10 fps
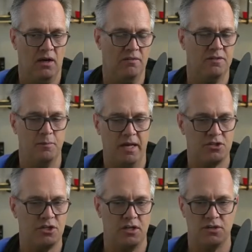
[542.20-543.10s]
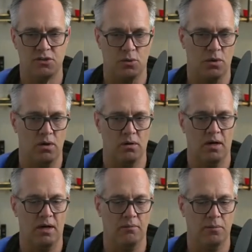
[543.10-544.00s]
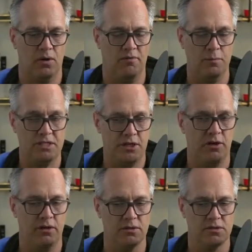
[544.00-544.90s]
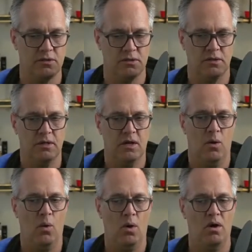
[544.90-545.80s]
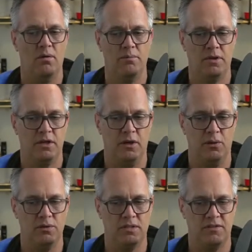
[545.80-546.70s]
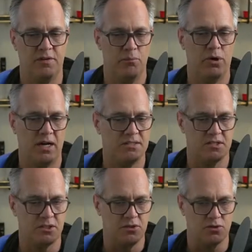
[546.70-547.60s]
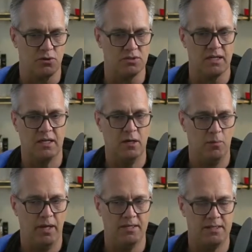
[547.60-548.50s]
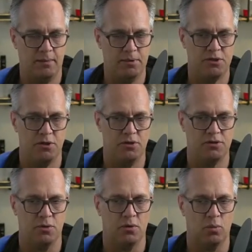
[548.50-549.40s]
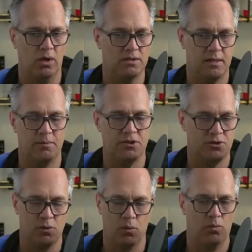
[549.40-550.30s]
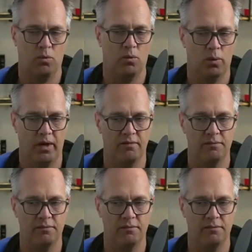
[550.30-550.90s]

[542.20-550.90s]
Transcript: dimensions or of materials, or different process controls like heater bend temperatures or weld temperatures or whatever.